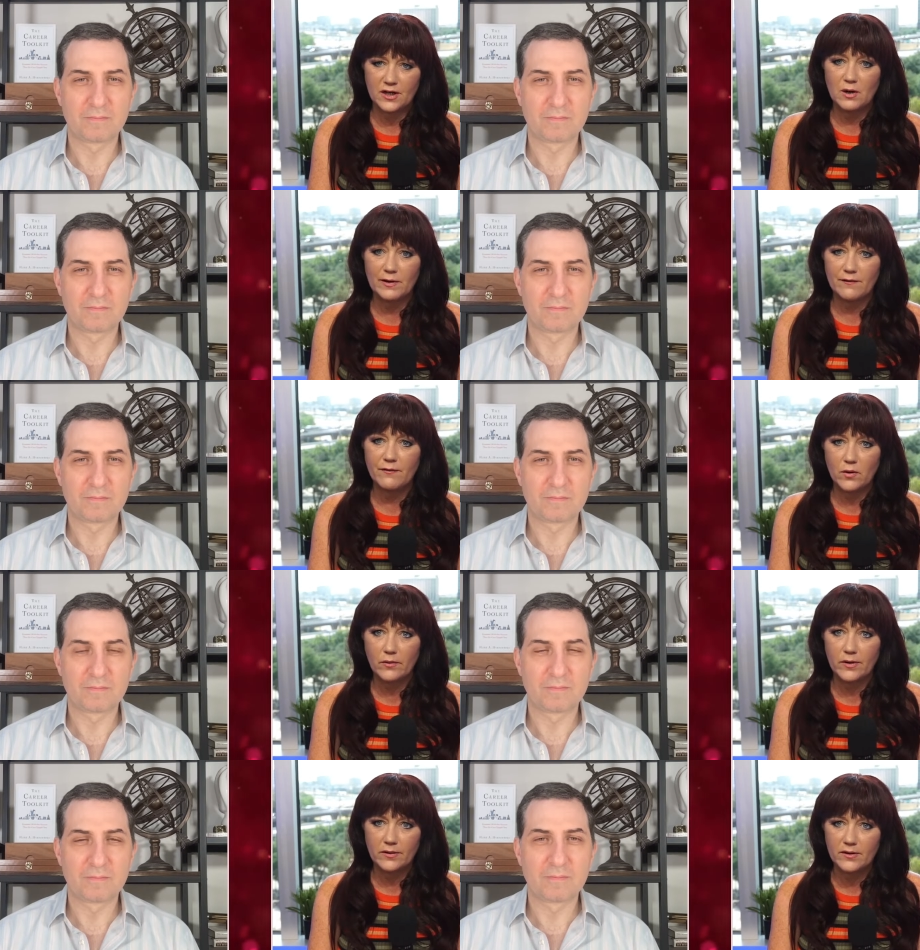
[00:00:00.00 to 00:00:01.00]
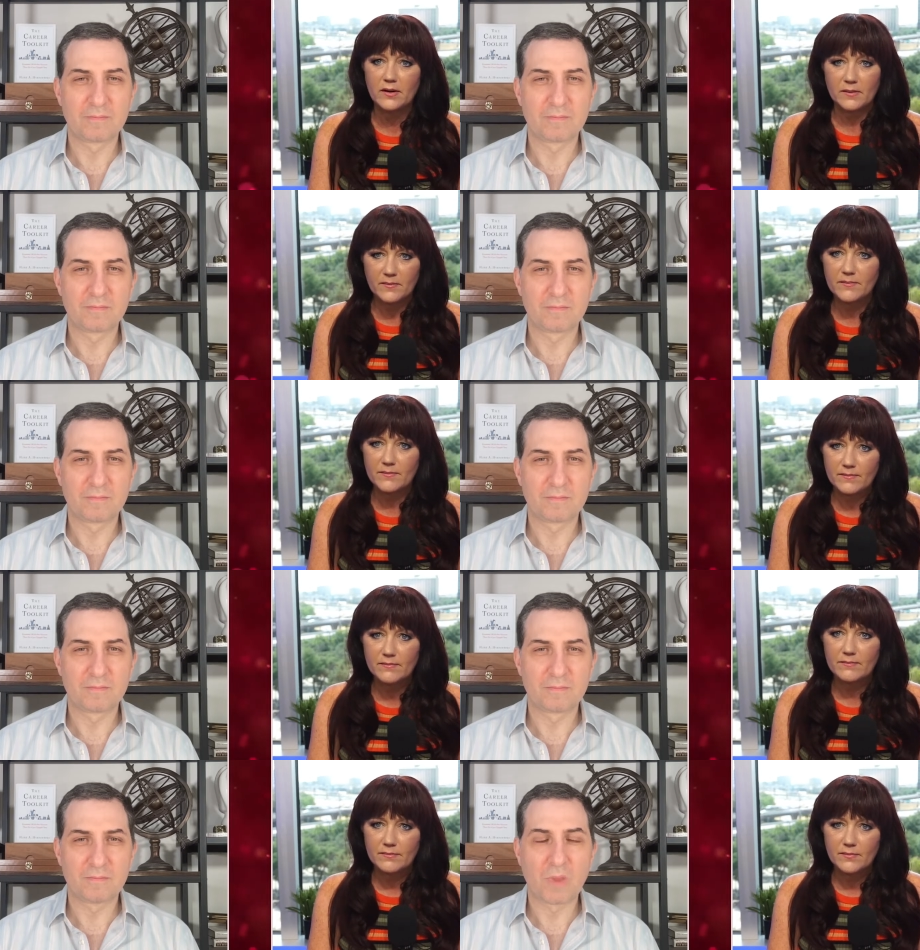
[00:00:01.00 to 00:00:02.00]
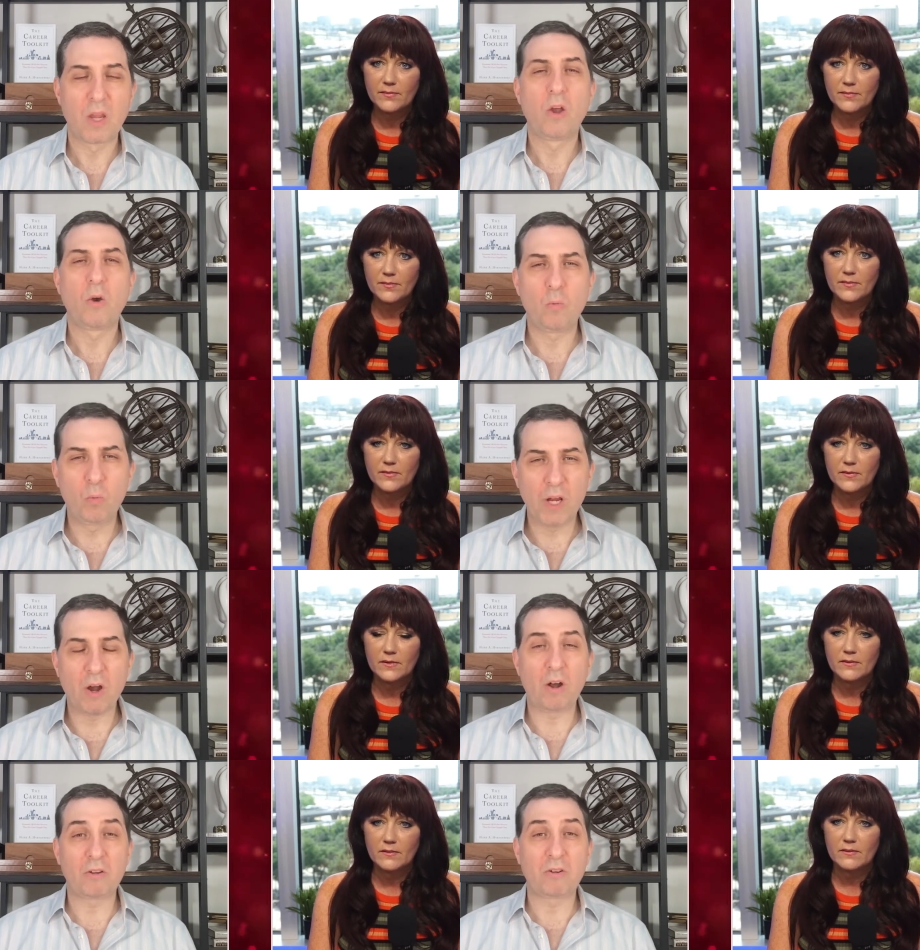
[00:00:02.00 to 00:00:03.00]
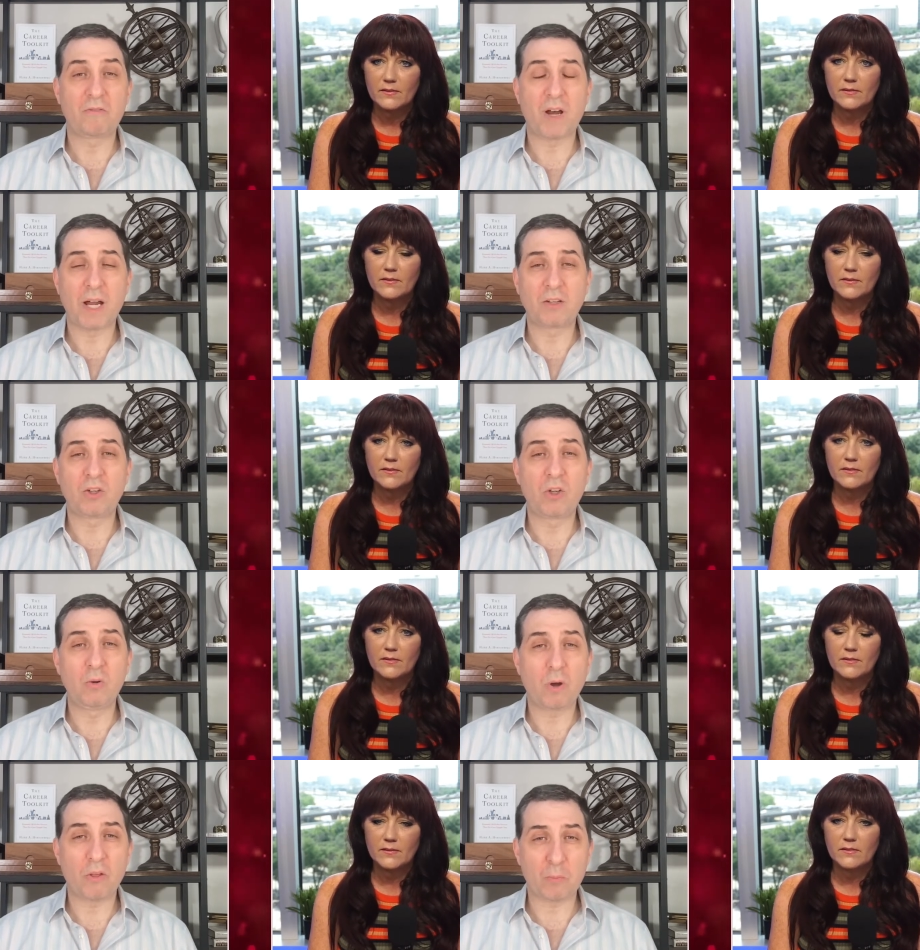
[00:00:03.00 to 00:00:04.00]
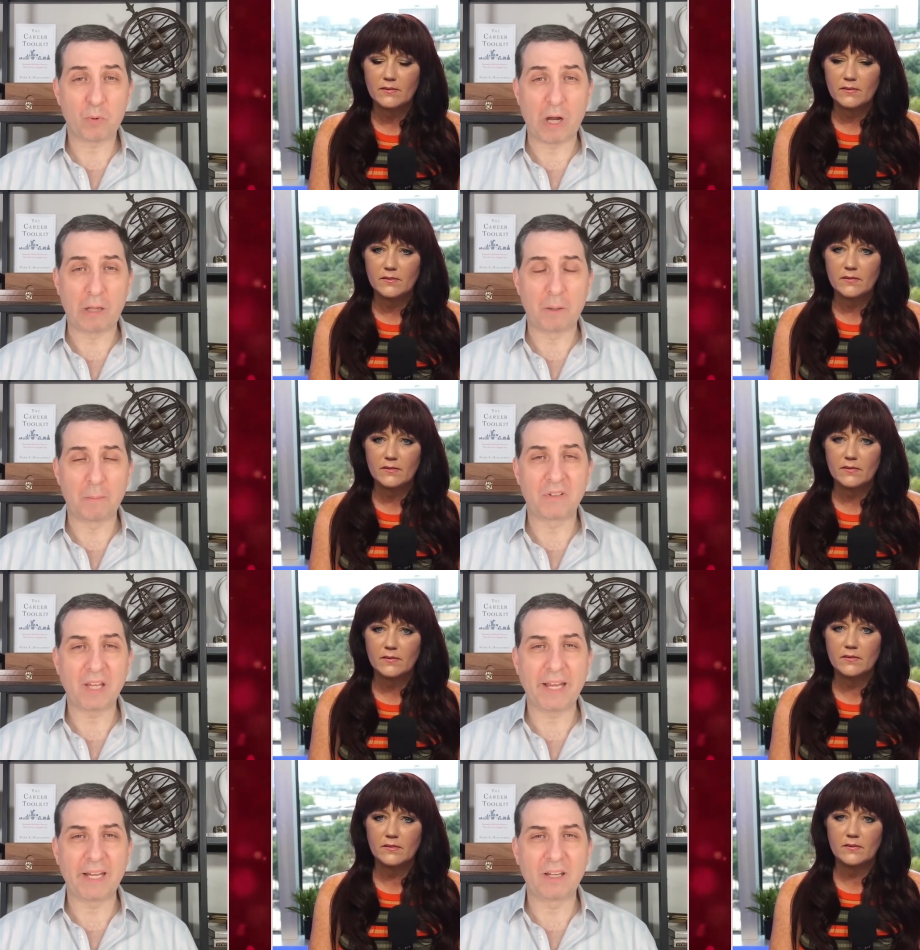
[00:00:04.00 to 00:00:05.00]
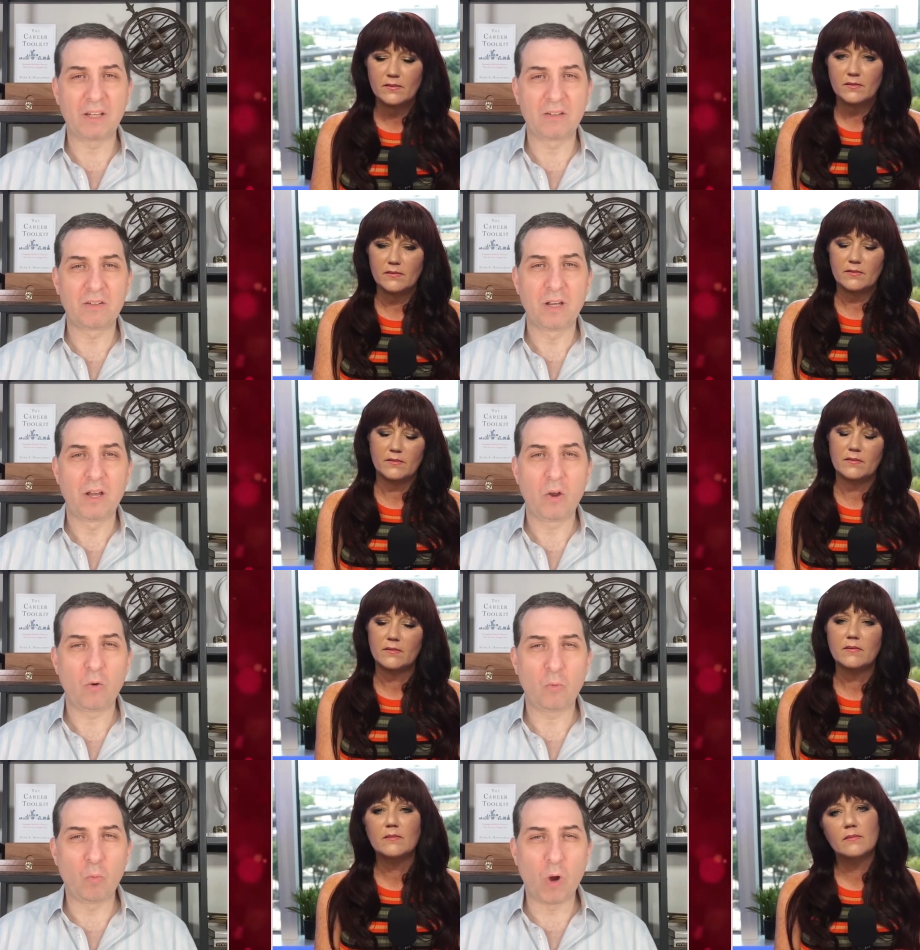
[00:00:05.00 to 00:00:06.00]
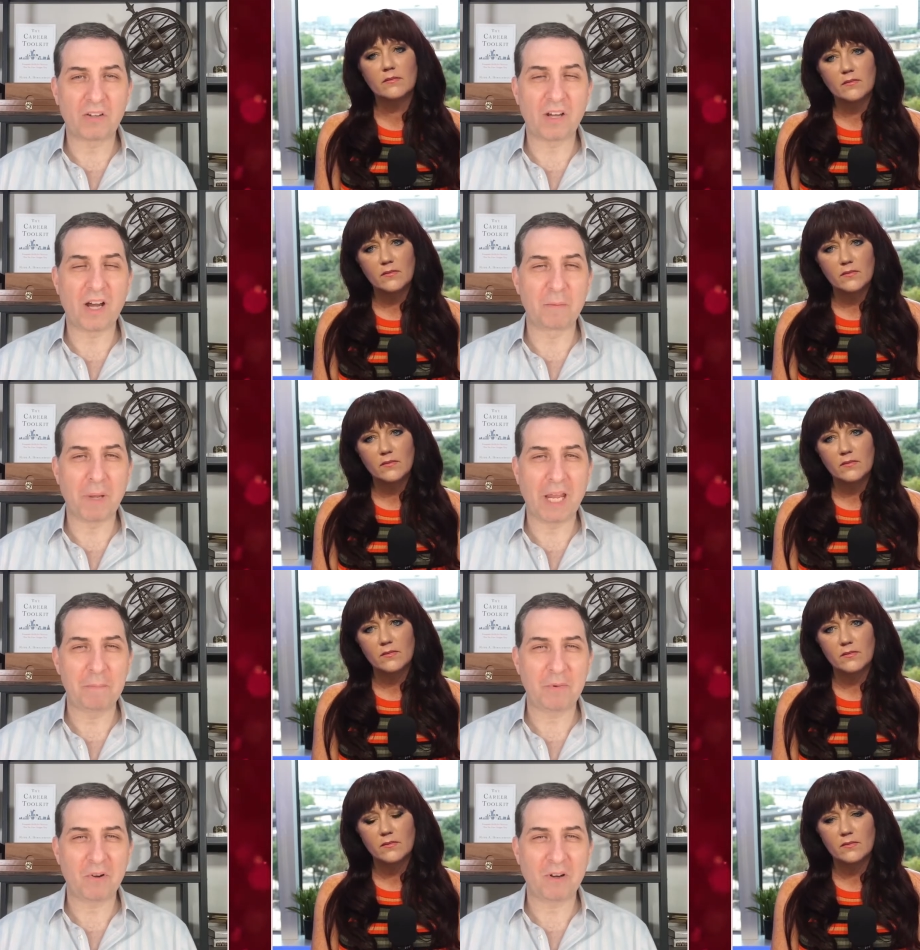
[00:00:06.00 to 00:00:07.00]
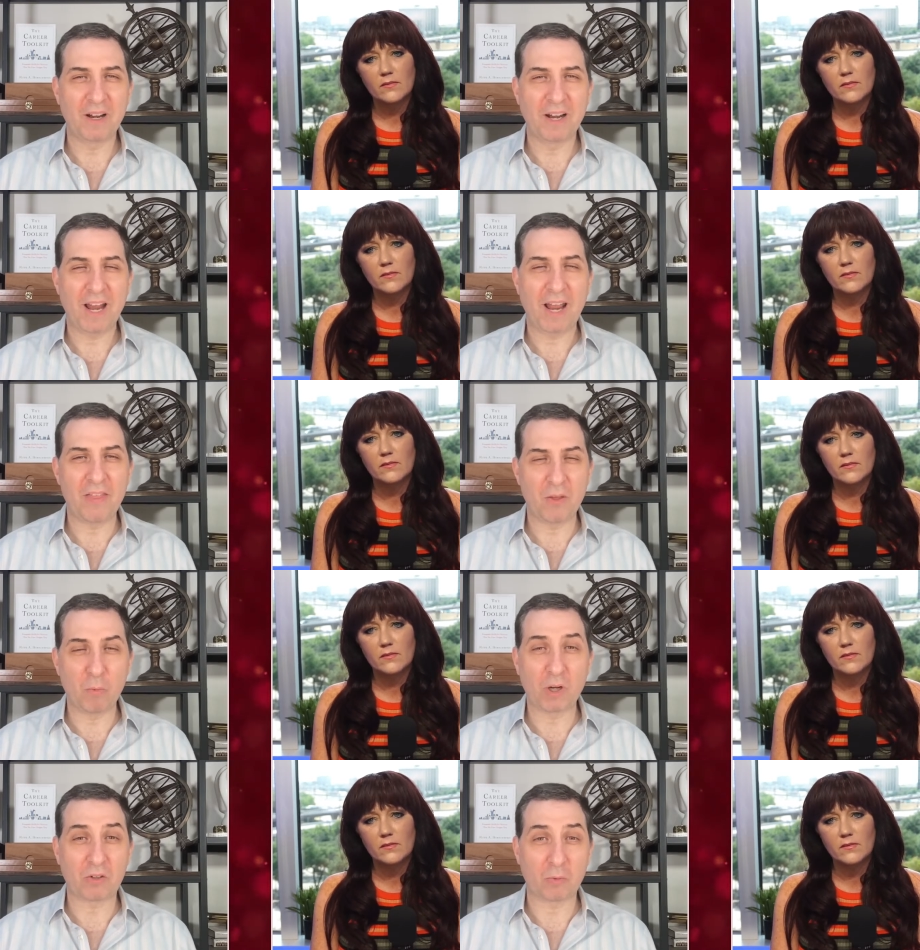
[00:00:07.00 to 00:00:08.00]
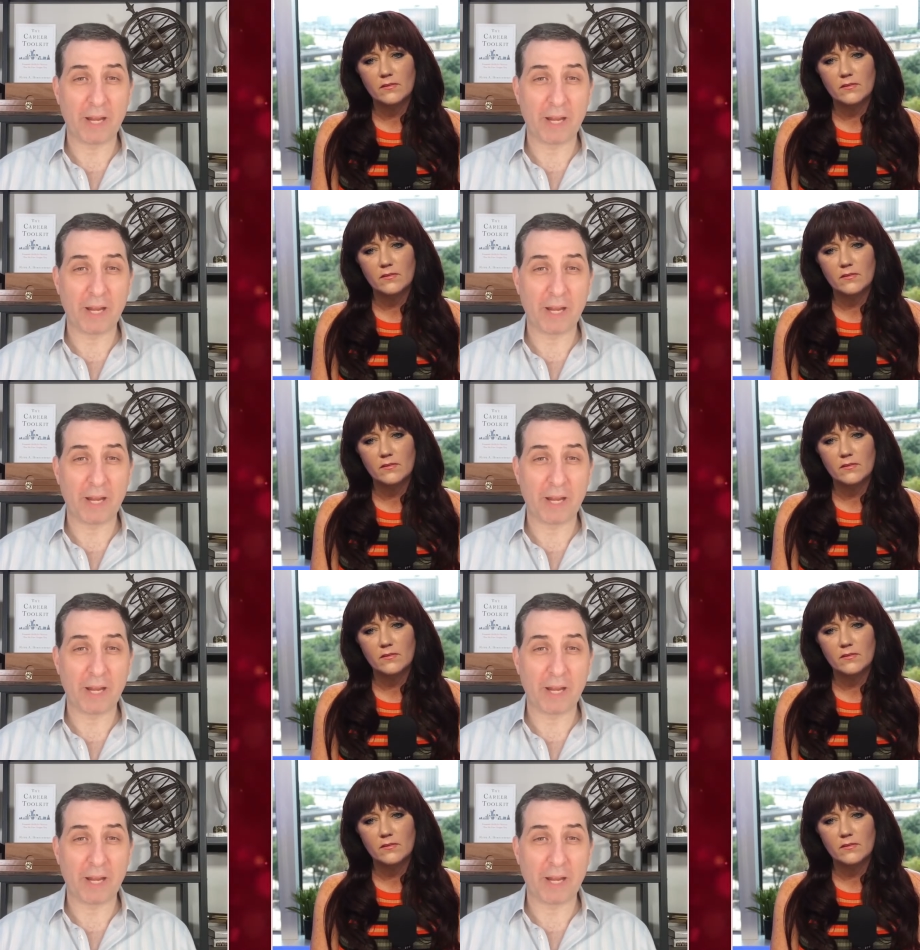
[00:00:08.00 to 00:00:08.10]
Speaker 1: going forward.
Speaker 2: We also find two other problems is what's on paper and then what's the